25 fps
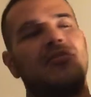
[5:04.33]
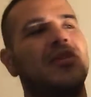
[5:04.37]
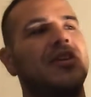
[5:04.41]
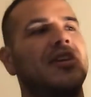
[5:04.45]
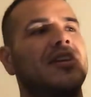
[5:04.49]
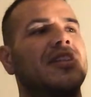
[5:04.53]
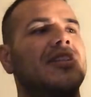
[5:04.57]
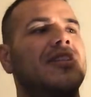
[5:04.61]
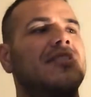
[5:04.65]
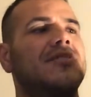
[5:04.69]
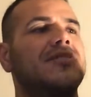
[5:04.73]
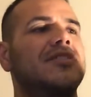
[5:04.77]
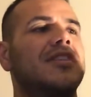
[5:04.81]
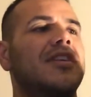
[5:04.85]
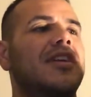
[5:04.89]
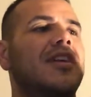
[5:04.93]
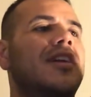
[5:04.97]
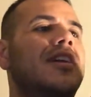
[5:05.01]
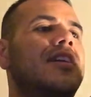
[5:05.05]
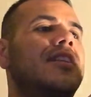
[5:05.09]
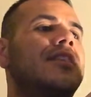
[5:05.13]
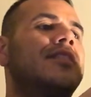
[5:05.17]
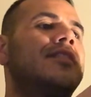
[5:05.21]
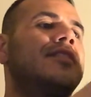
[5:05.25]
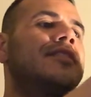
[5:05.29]
put gloves
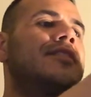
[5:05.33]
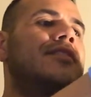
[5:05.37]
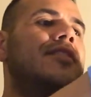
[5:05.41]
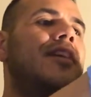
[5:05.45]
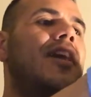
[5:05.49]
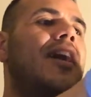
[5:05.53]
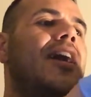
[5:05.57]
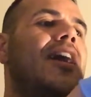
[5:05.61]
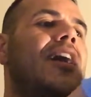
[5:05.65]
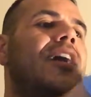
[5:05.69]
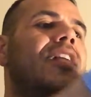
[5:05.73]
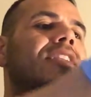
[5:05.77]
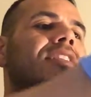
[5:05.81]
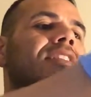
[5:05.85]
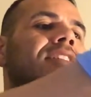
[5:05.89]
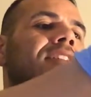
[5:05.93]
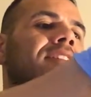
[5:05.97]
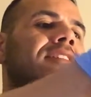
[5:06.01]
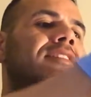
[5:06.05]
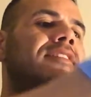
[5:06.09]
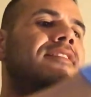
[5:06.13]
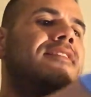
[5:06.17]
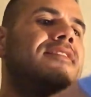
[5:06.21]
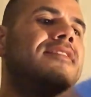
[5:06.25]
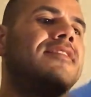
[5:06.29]
on, don,
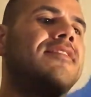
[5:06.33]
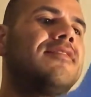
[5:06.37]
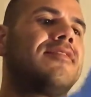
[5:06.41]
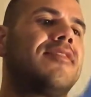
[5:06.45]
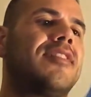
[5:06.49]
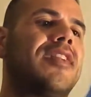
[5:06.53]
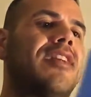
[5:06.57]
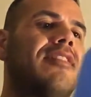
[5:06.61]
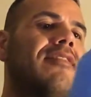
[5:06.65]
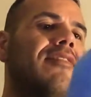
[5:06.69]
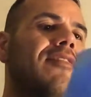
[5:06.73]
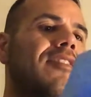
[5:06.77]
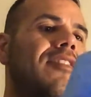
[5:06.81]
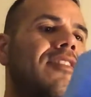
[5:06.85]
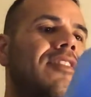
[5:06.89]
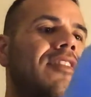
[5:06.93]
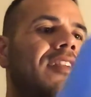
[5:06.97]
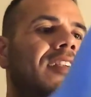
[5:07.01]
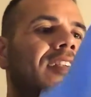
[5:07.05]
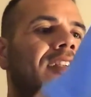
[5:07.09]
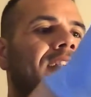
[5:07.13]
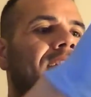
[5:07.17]
whatever.